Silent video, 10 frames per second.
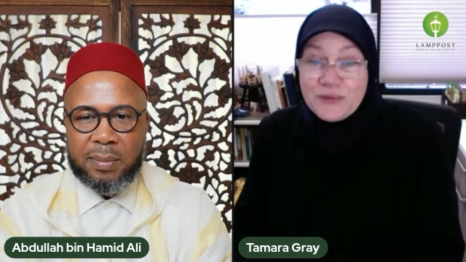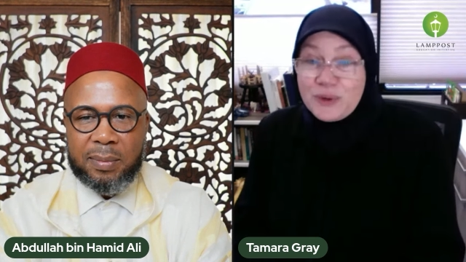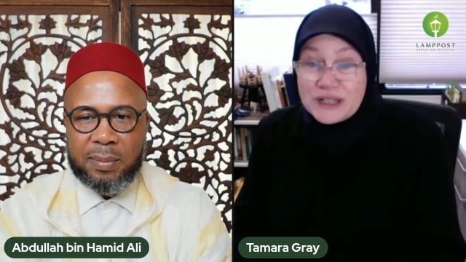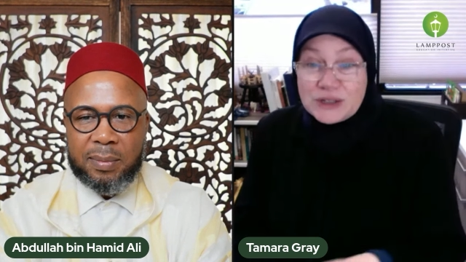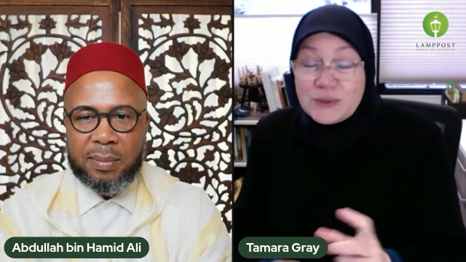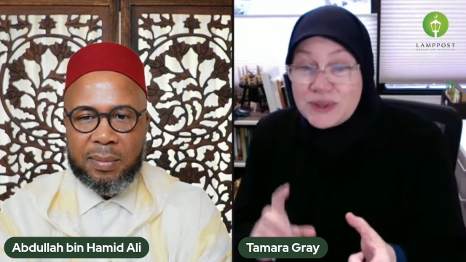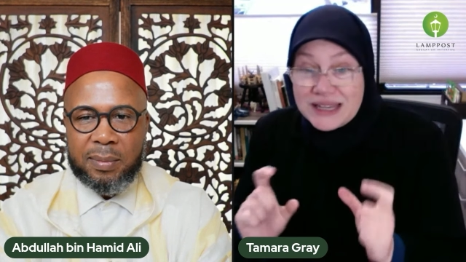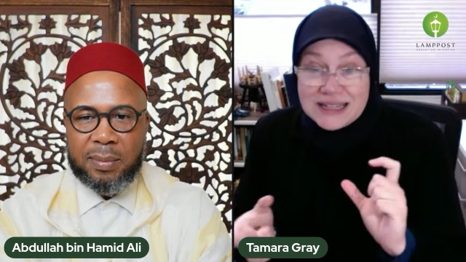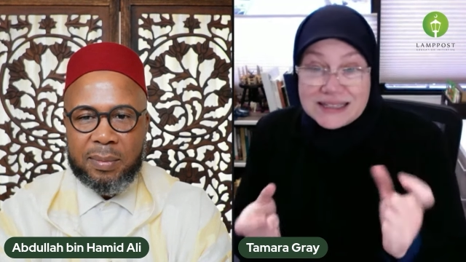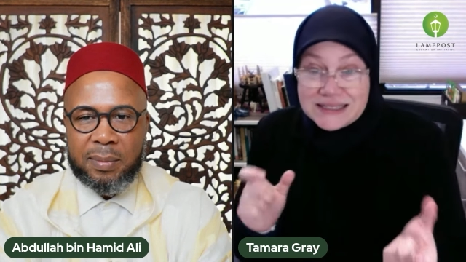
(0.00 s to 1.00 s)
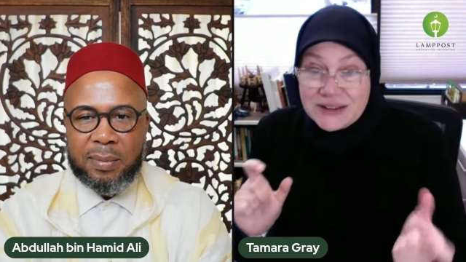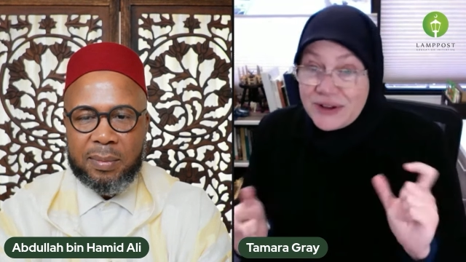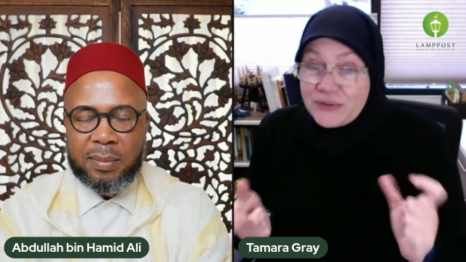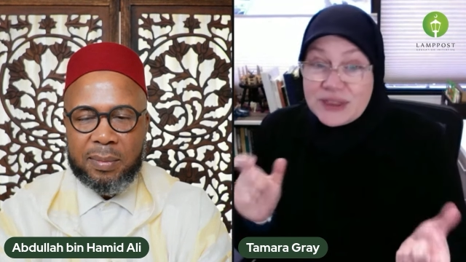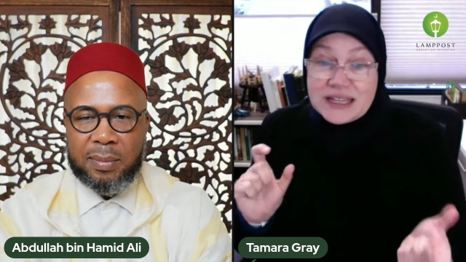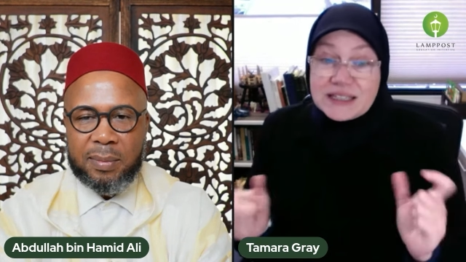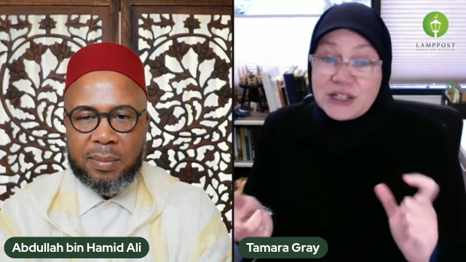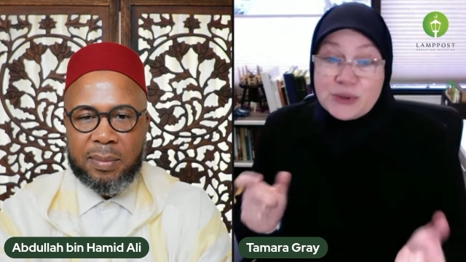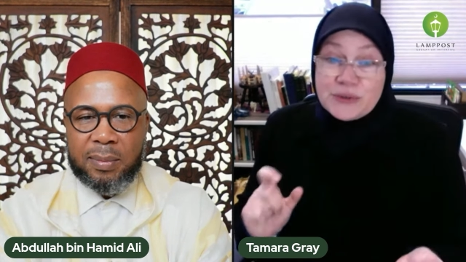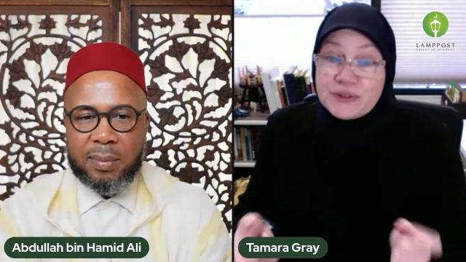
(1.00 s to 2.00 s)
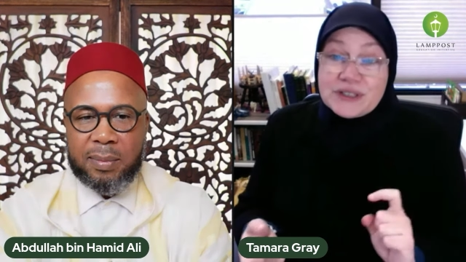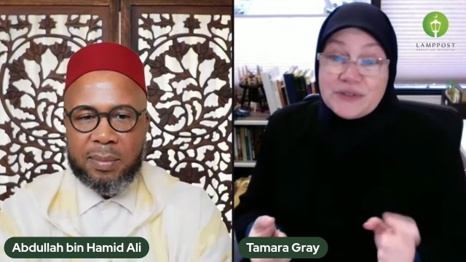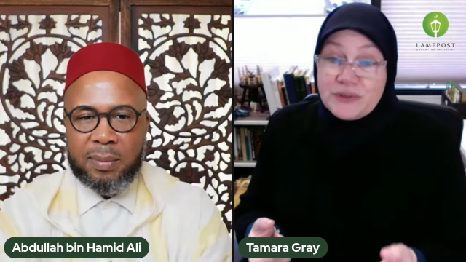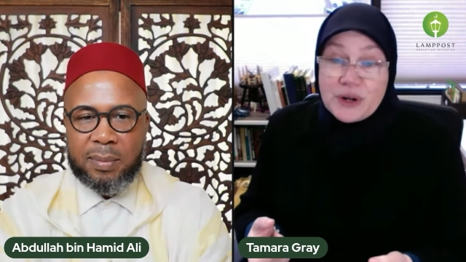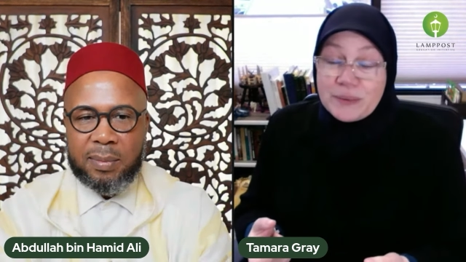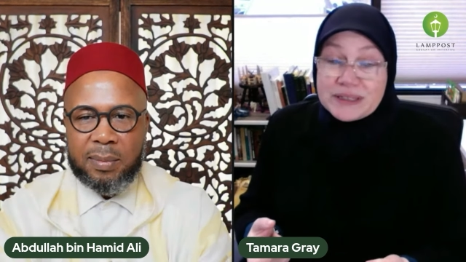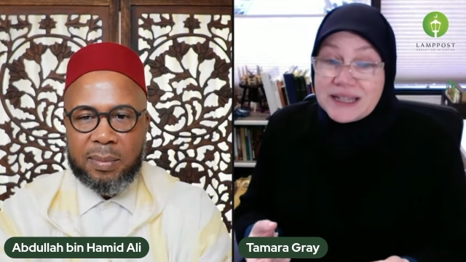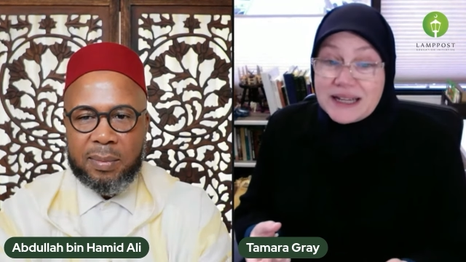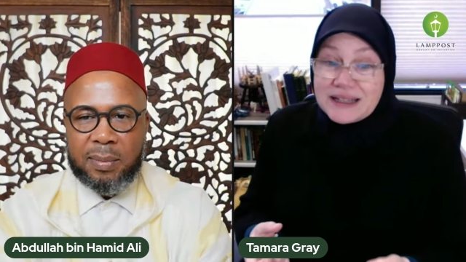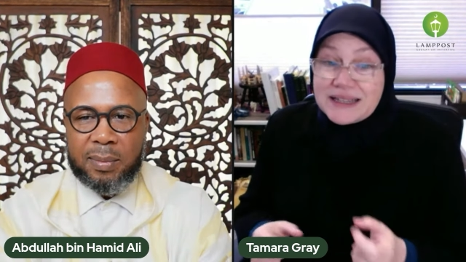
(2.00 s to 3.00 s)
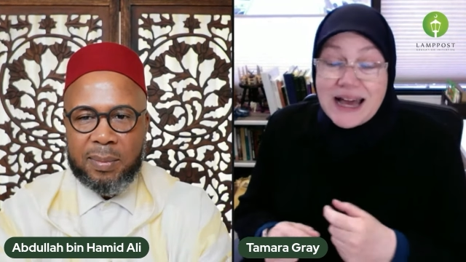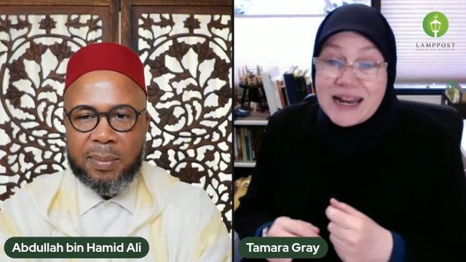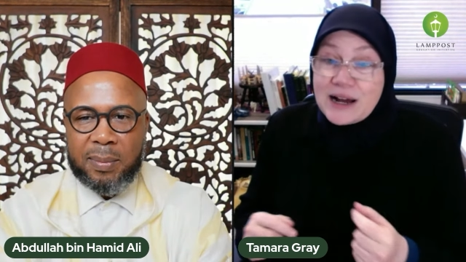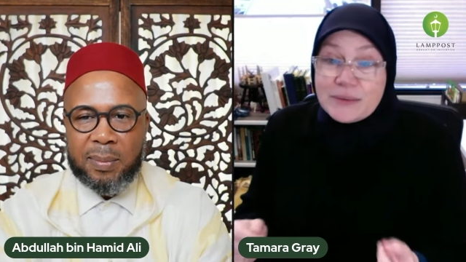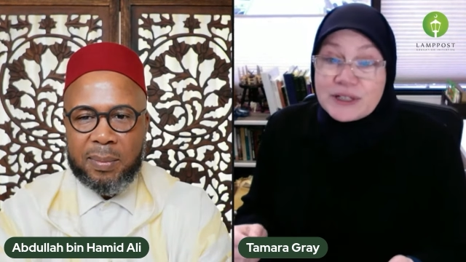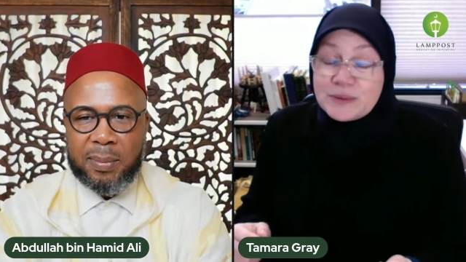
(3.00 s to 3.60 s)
Speaker 1: we do this, if everything is a derivative of rabata, non-Arabic